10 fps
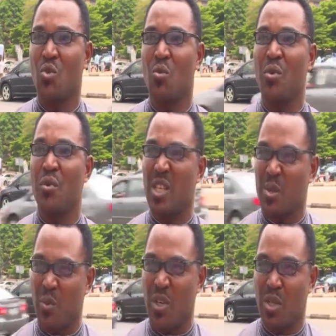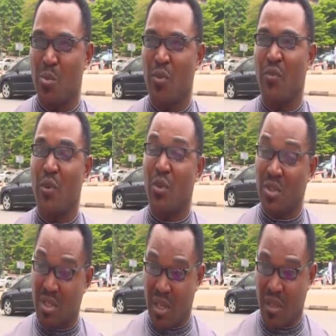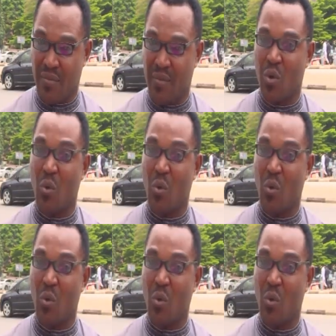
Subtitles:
to be responsible for yourself,